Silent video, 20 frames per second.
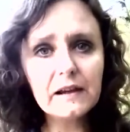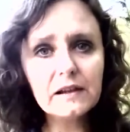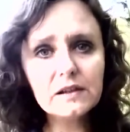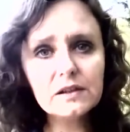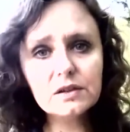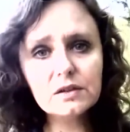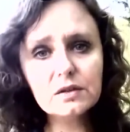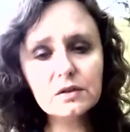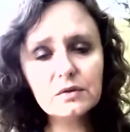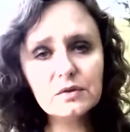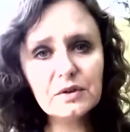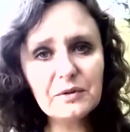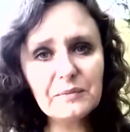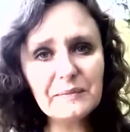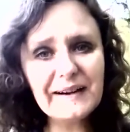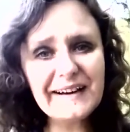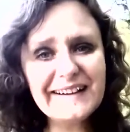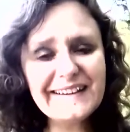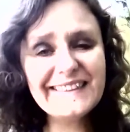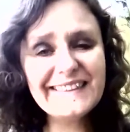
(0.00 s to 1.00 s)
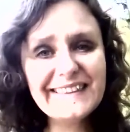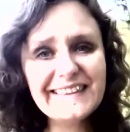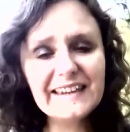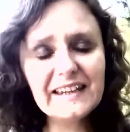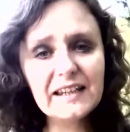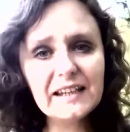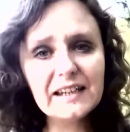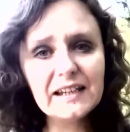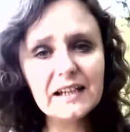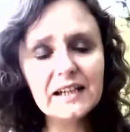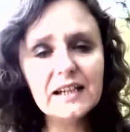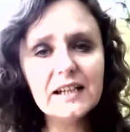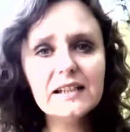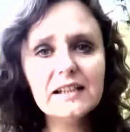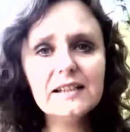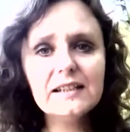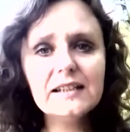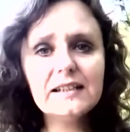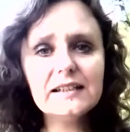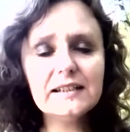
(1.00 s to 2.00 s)
So you might think
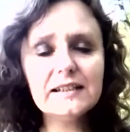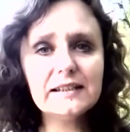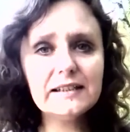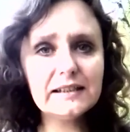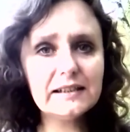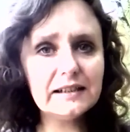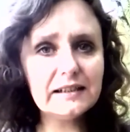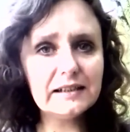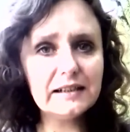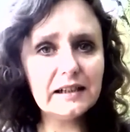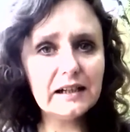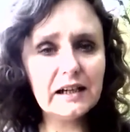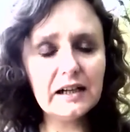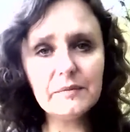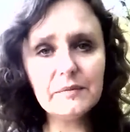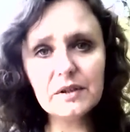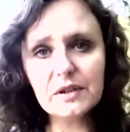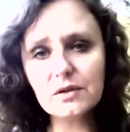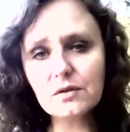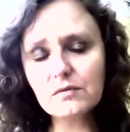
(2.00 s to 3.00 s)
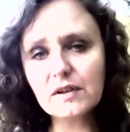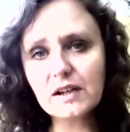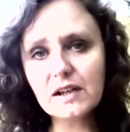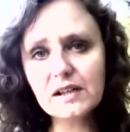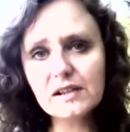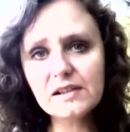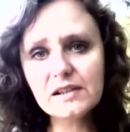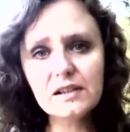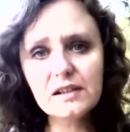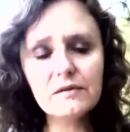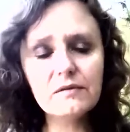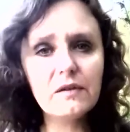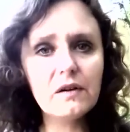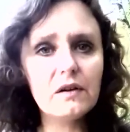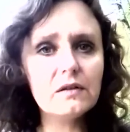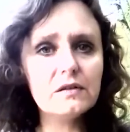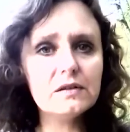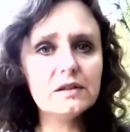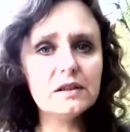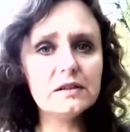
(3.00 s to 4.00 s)
that I'm aggressive
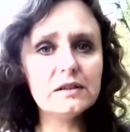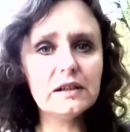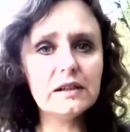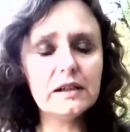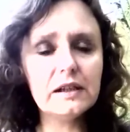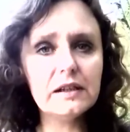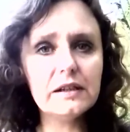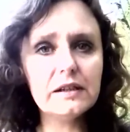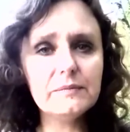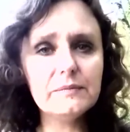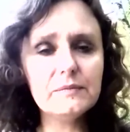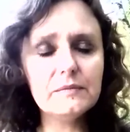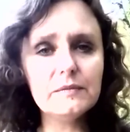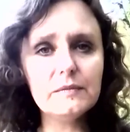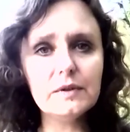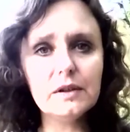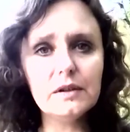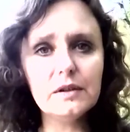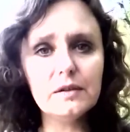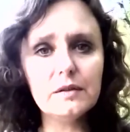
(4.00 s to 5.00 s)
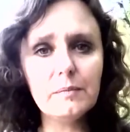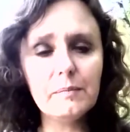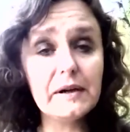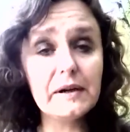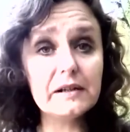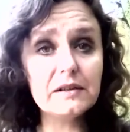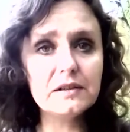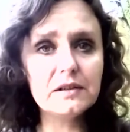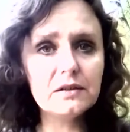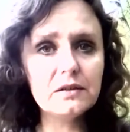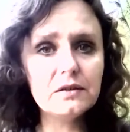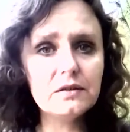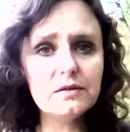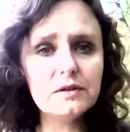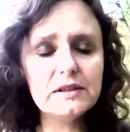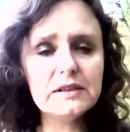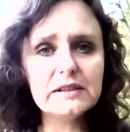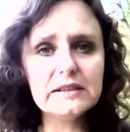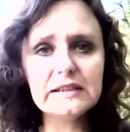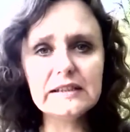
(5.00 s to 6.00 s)
or that I'm
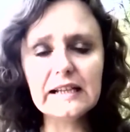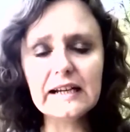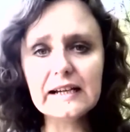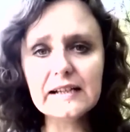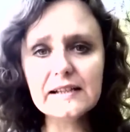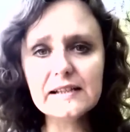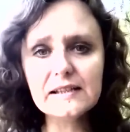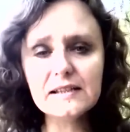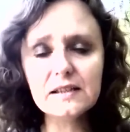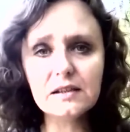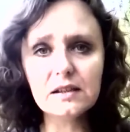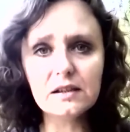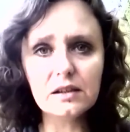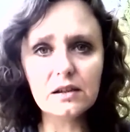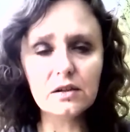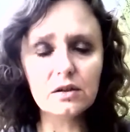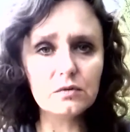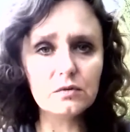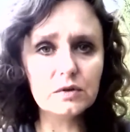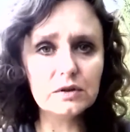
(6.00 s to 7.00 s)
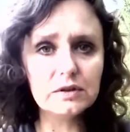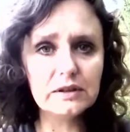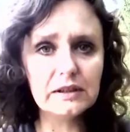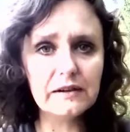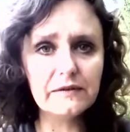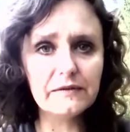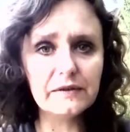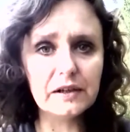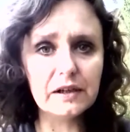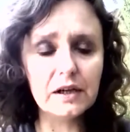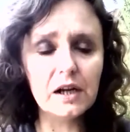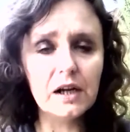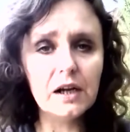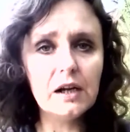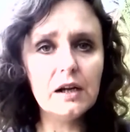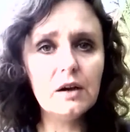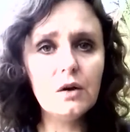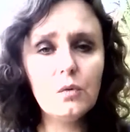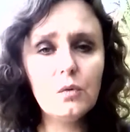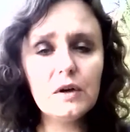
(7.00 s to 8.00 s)
particularly nasty or whatever.
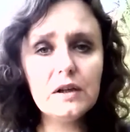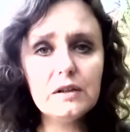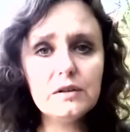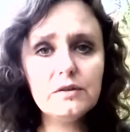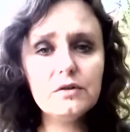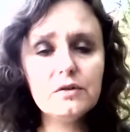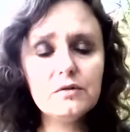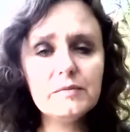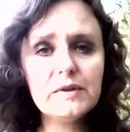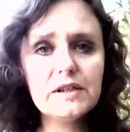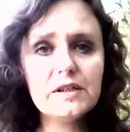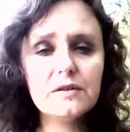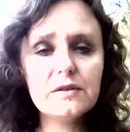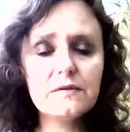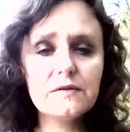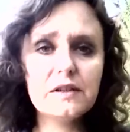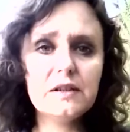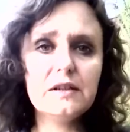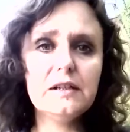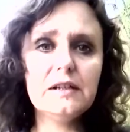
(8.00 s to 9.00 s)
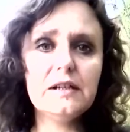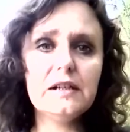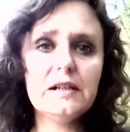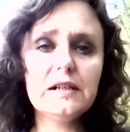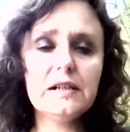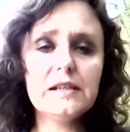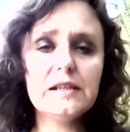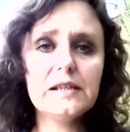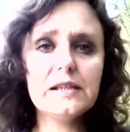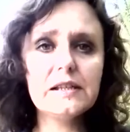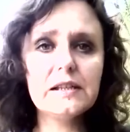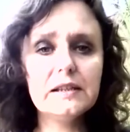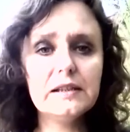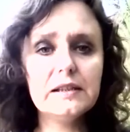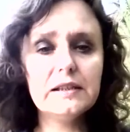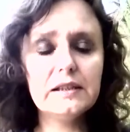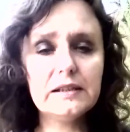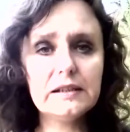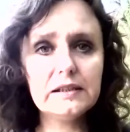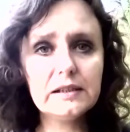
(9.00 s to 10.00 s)
Well, you must realize
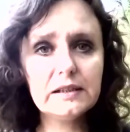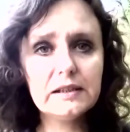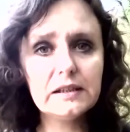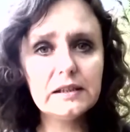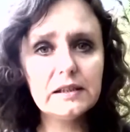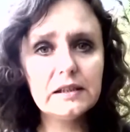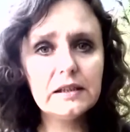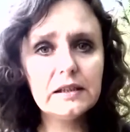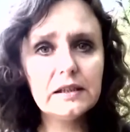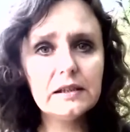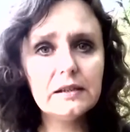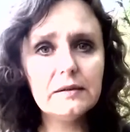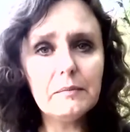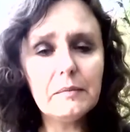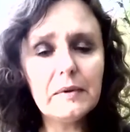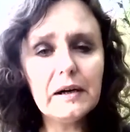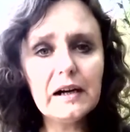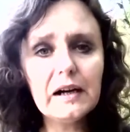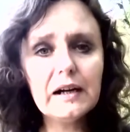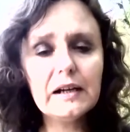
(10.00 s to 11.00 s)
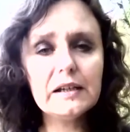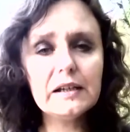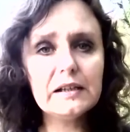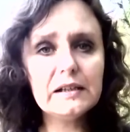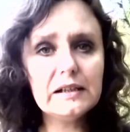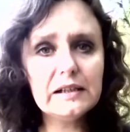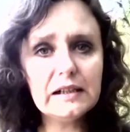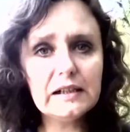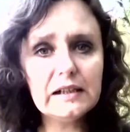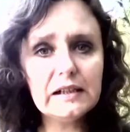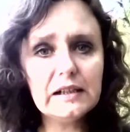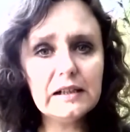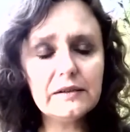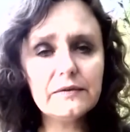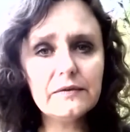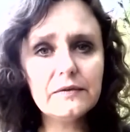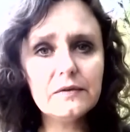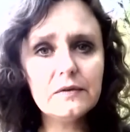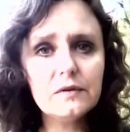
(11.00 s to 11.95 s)
that my life,